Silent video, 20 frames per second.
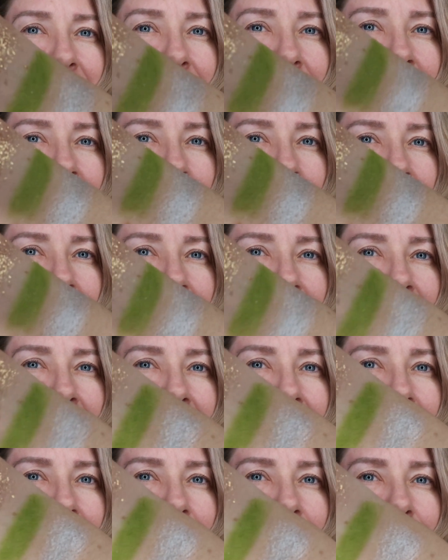a little bit of
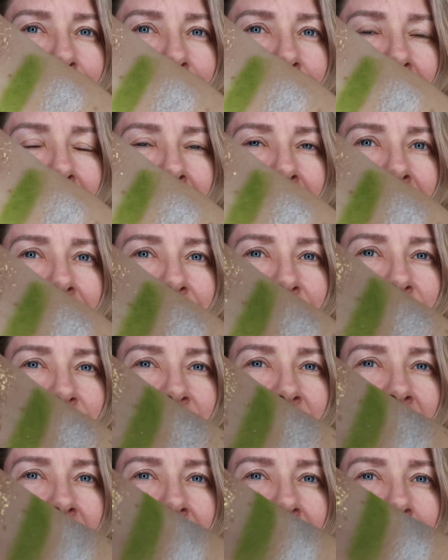like a
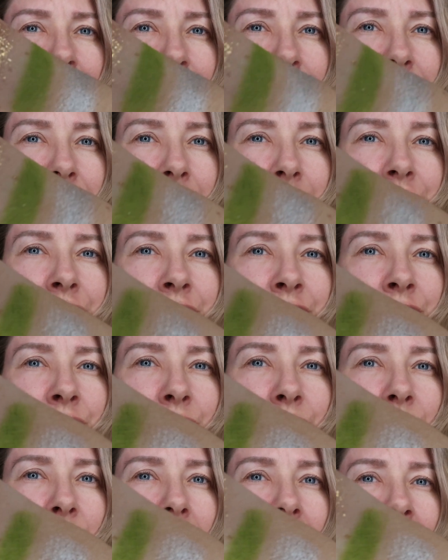grayish
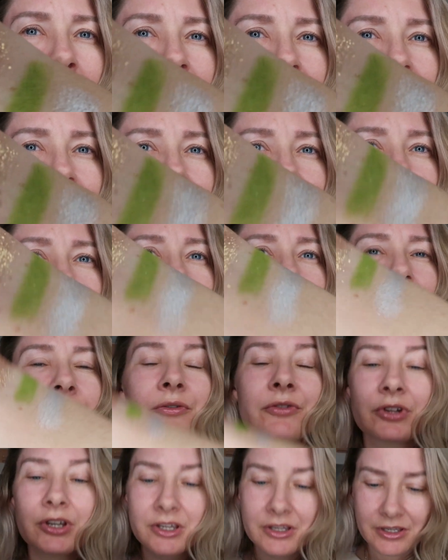blue
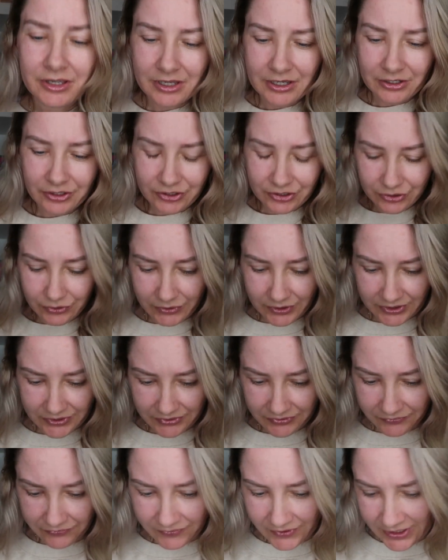undertone to it,
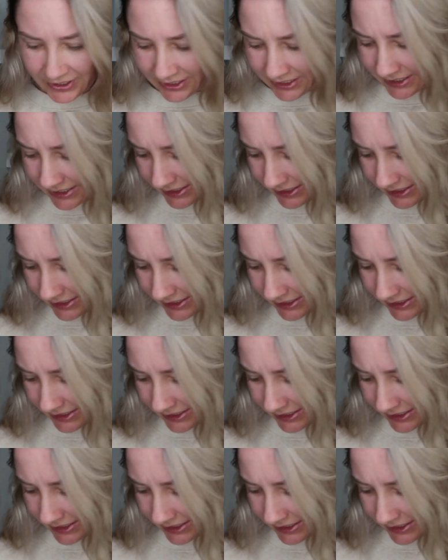so very